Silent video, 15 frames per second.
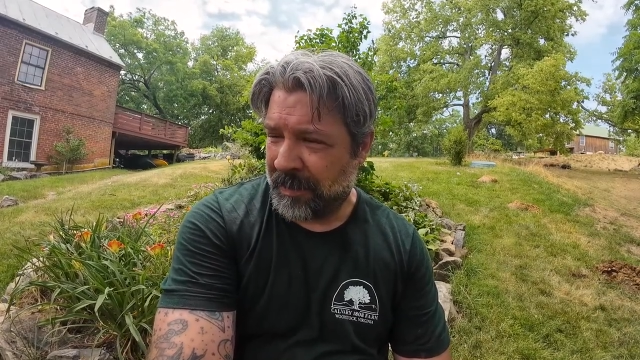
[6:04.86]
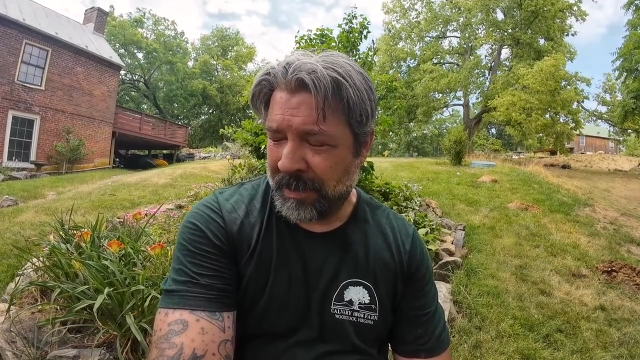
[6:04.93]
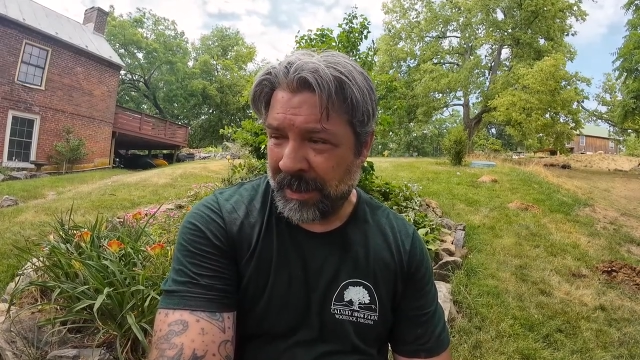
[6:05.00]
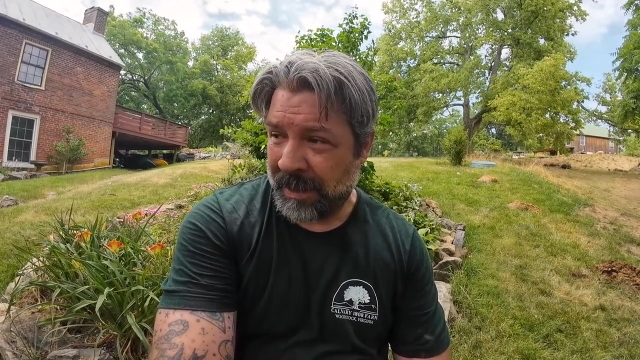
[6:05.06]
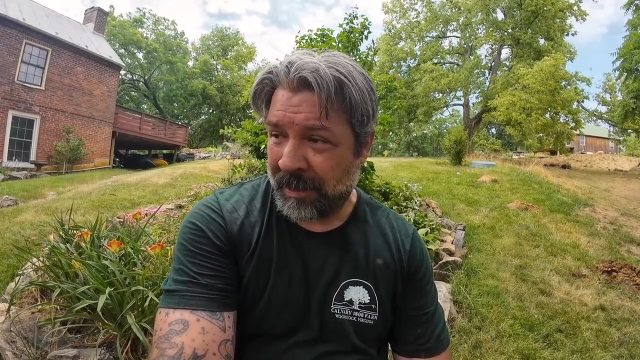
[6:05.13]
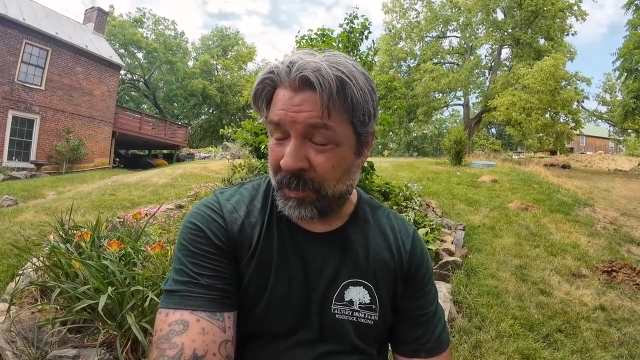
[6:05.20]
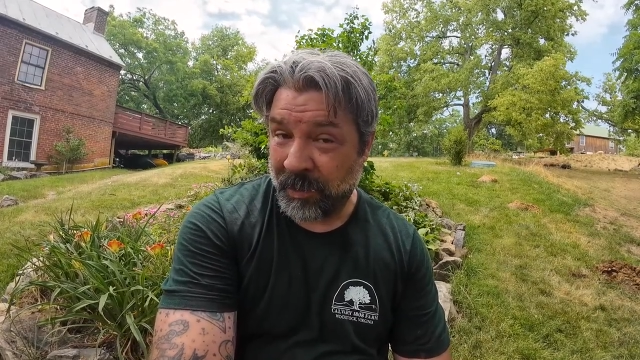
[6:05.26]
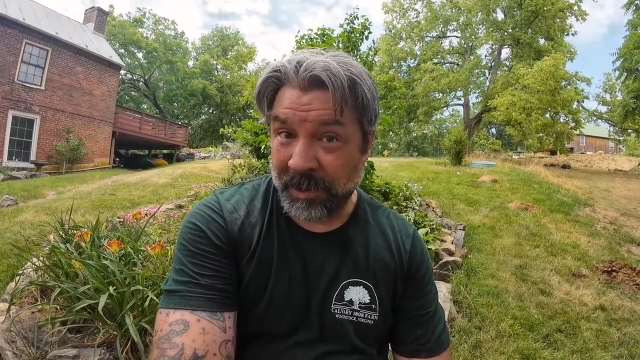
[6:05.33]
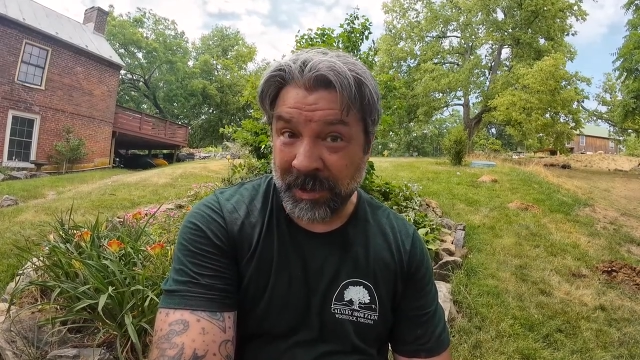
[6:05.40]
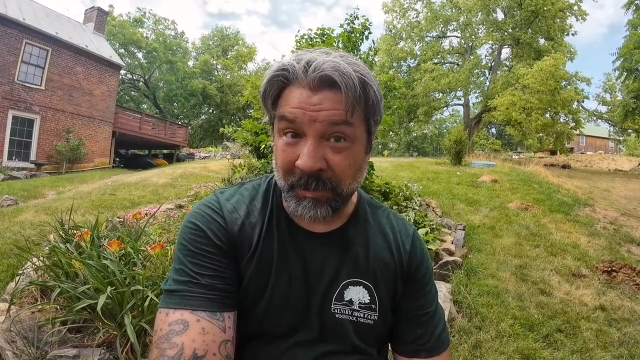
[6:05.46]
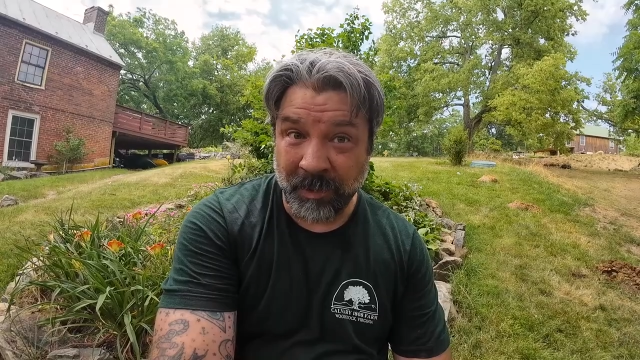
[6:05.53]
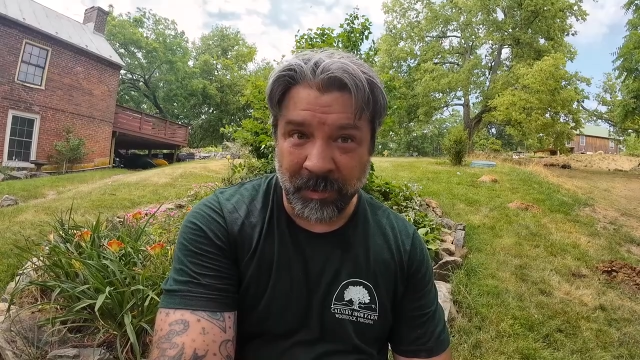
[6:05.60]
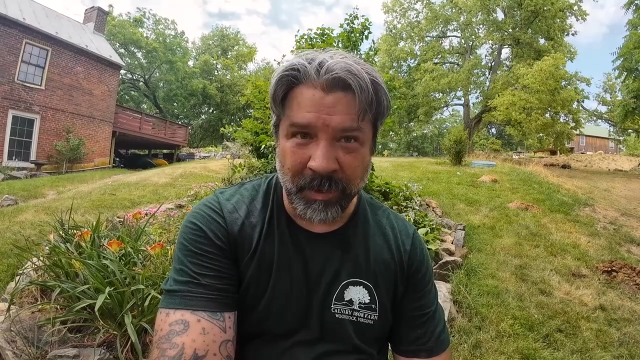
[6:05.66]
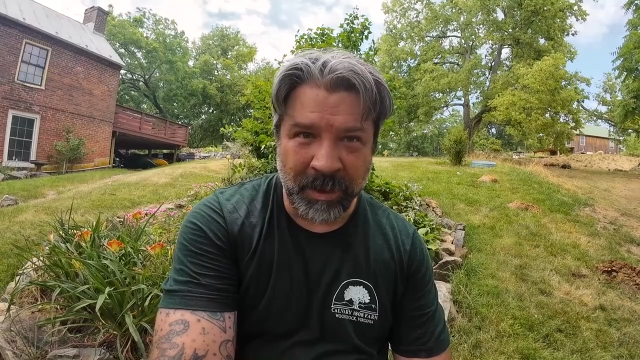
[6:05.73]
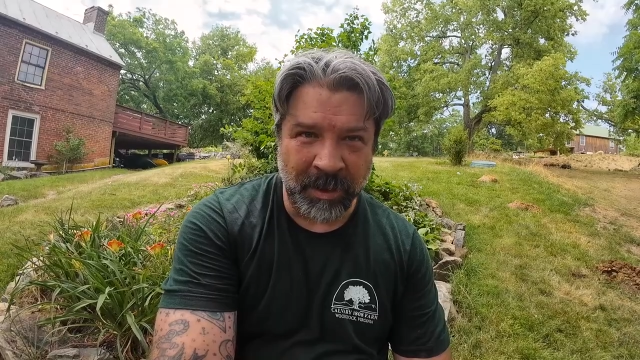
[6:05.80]
yeah, we'll see
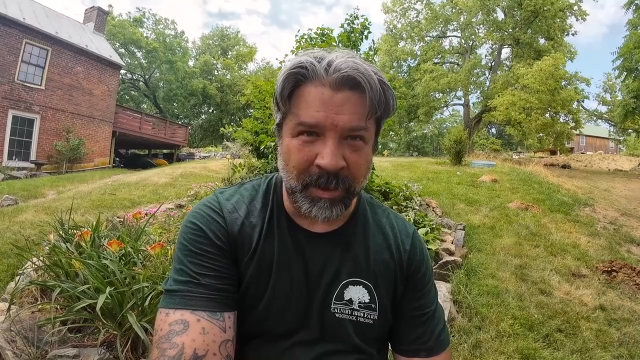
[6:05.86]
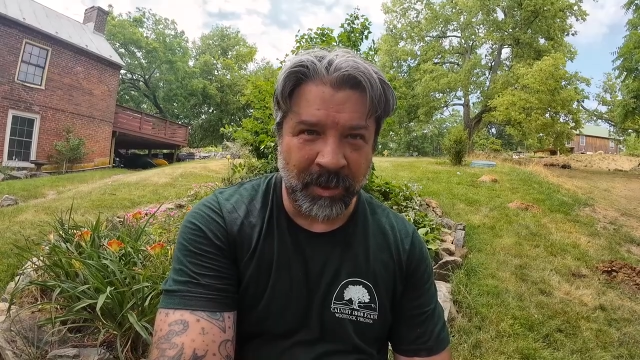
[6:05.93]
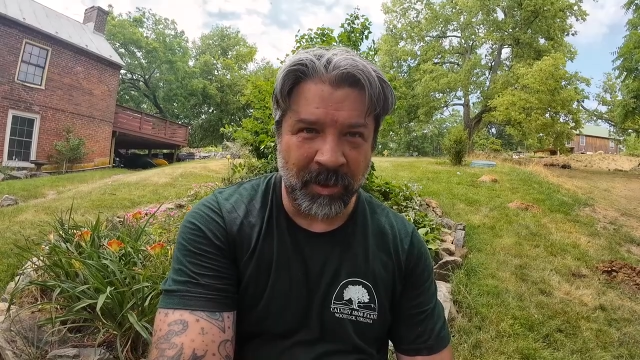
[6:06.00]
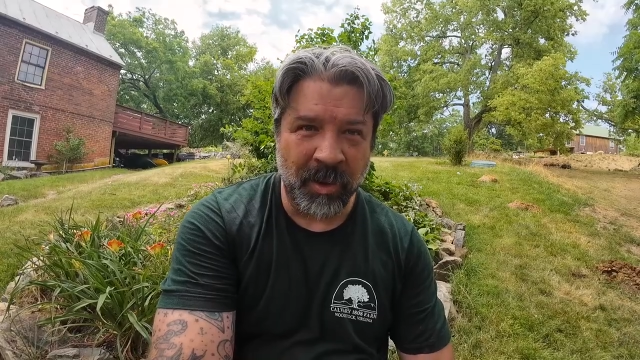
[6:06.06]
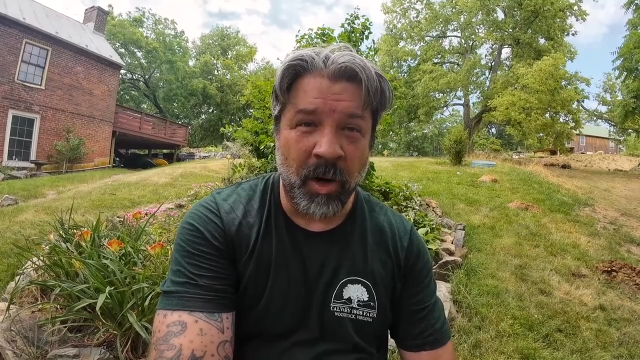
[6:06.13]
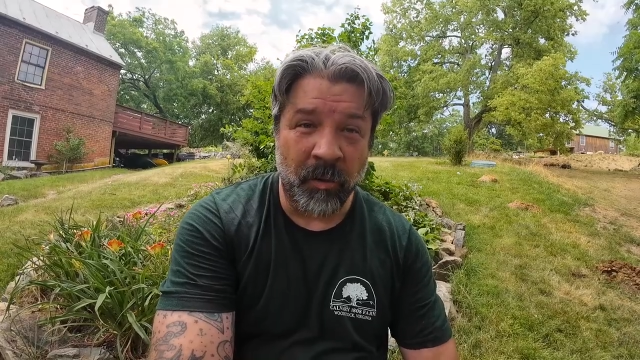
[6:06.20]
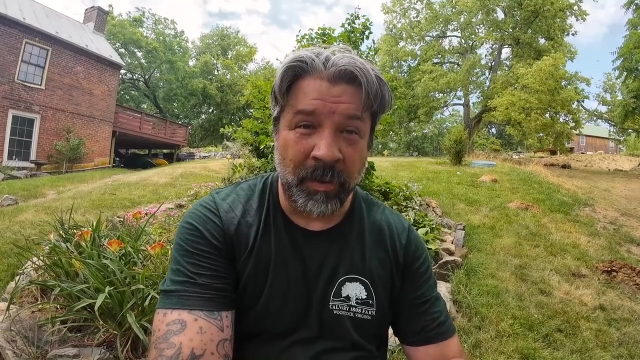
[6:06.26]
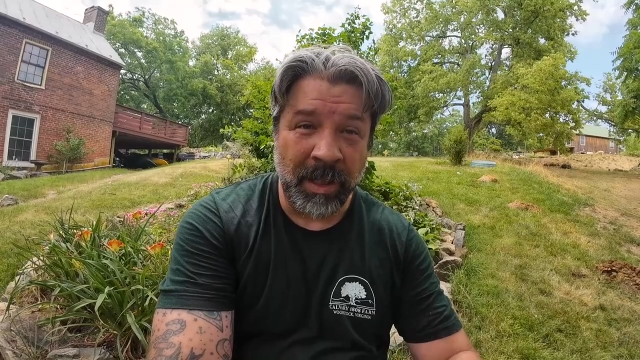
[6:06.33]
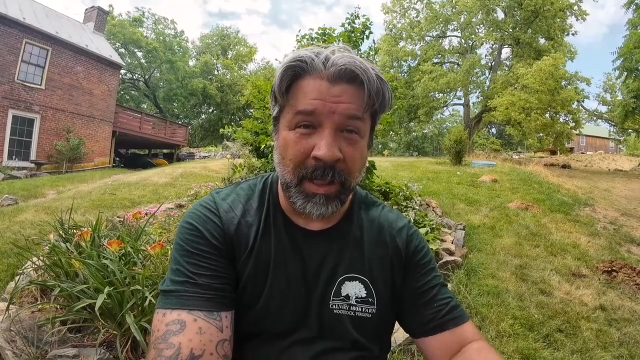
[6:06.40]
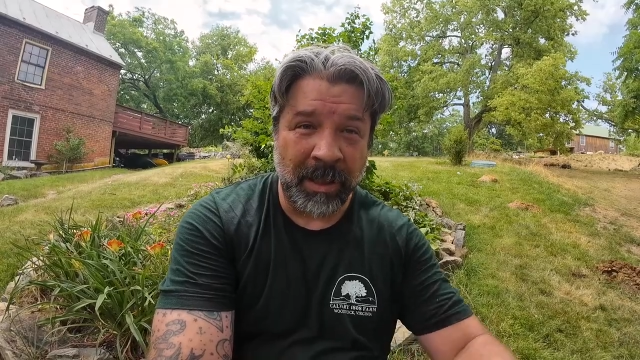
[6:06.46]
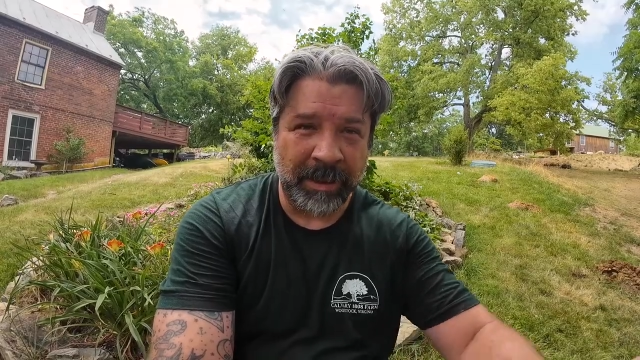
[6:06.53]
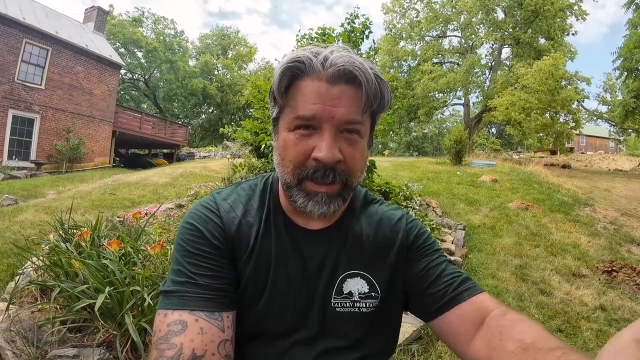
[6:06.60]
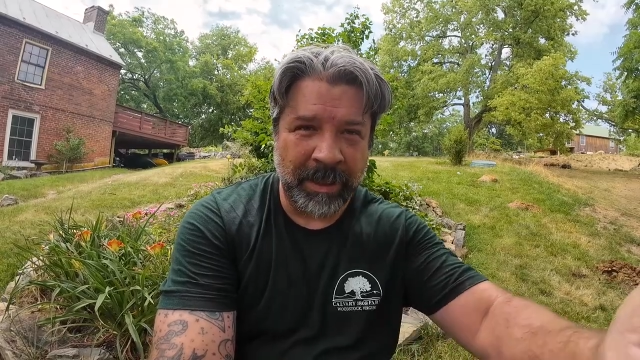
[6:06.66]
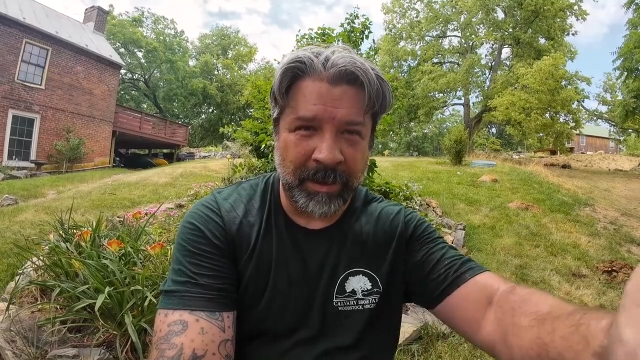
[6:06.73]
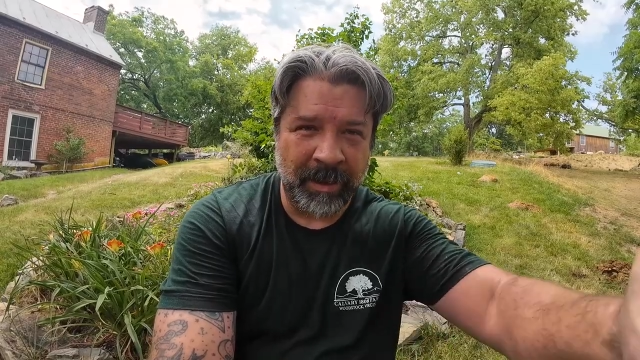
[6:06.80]
what we can do. Hopefully I can
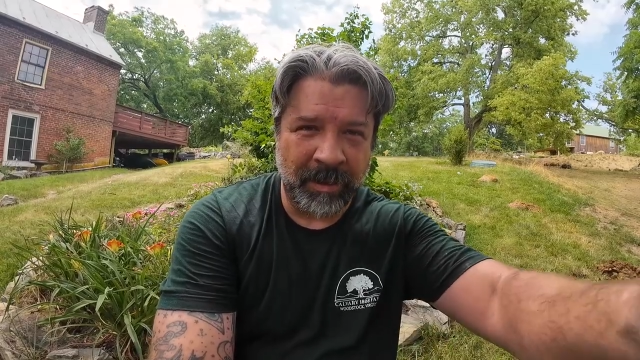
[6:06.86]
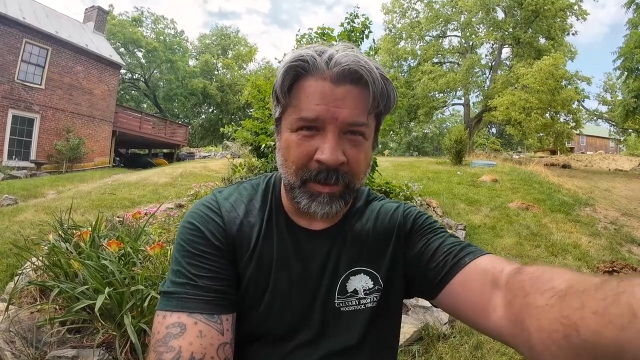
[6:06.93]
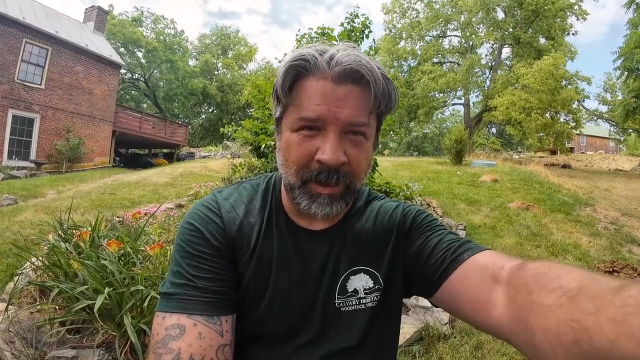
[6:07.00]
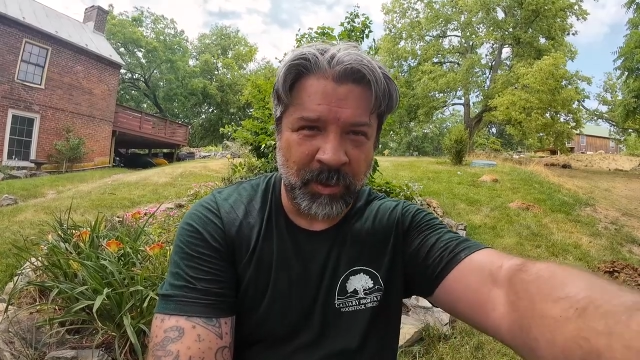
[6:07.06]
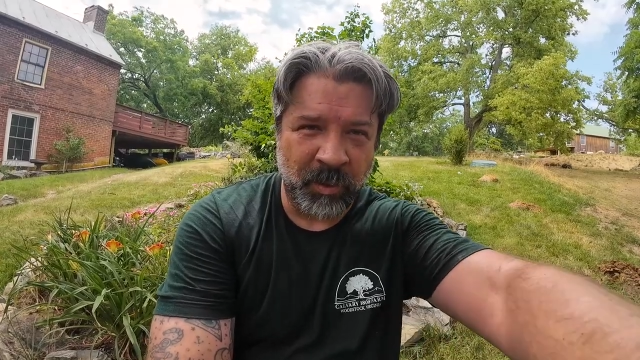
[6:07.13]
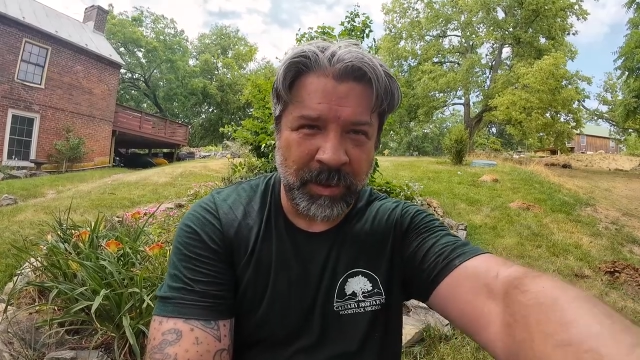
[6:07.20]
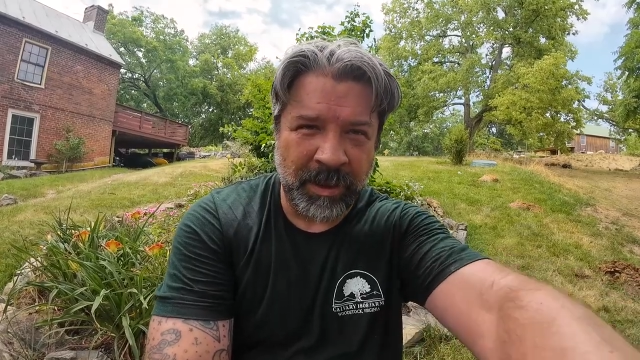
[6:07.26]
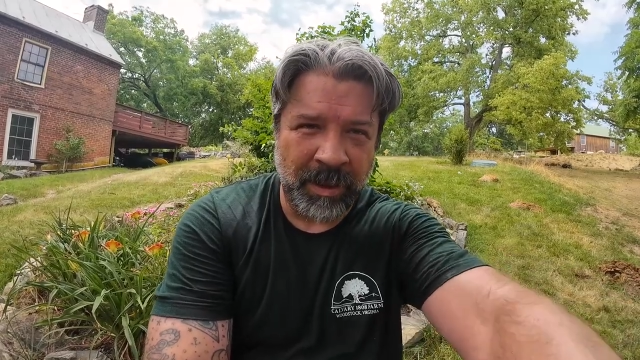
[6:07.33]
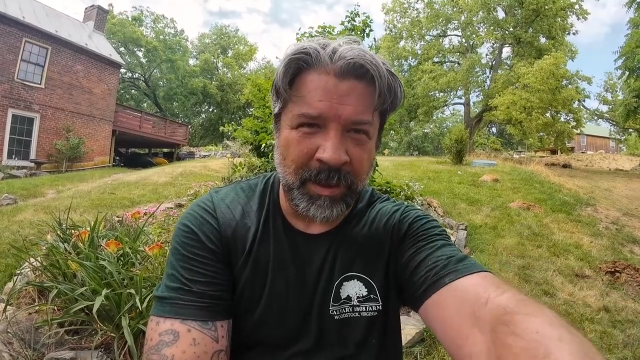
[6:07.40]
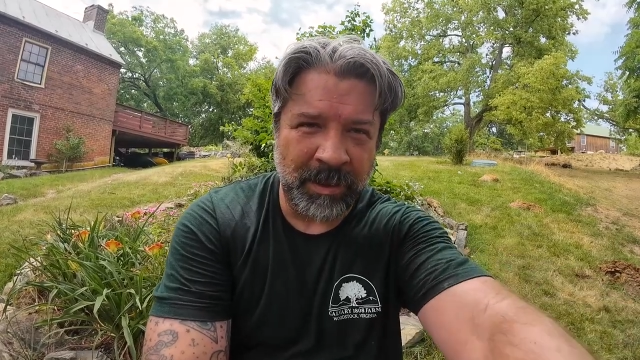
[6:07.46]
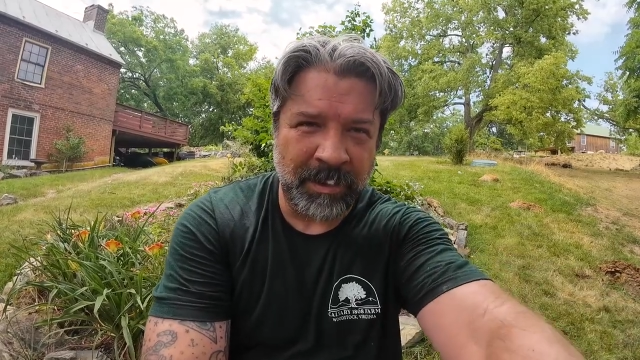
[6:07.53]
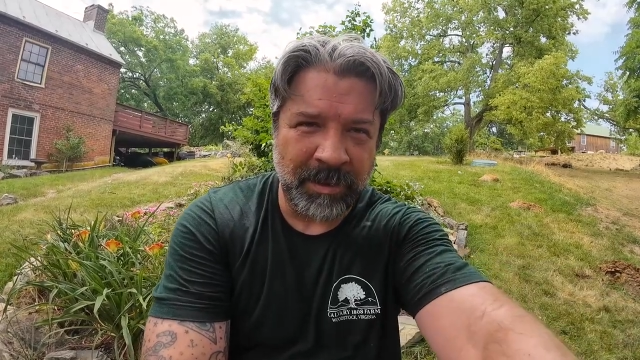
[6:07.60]
get it done this weekend,